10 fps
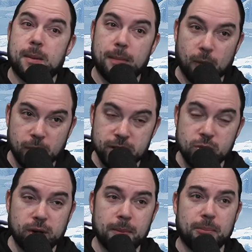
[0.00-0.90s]
But when
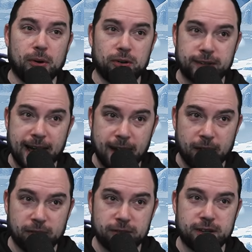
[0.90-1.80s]
you can pull
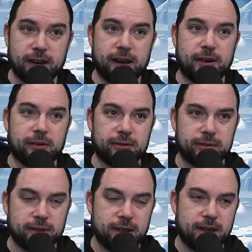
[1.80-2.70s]
down,
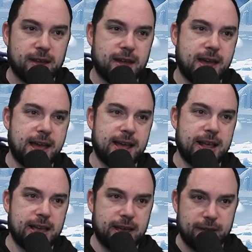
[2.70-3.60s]

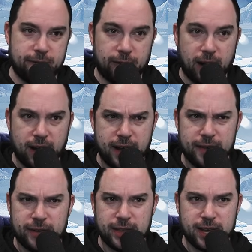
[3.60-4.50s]

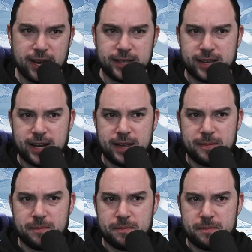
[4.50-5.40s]
85, I think it is,
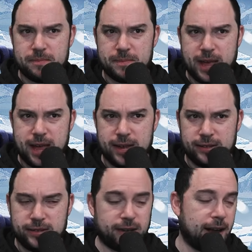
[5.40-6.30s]

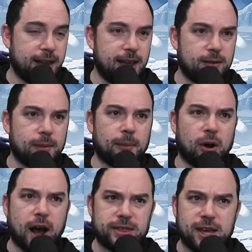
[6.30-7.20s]
88, I can't
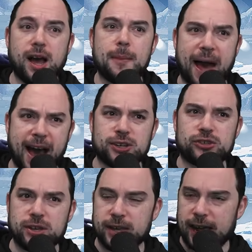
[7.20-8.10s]
remember. I think I'm
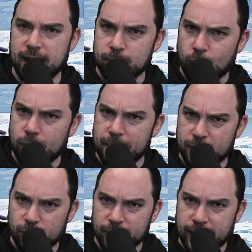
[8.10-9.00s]
actually getting more
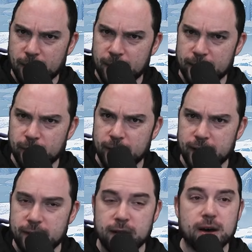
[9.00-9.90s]
mithril now, by the way.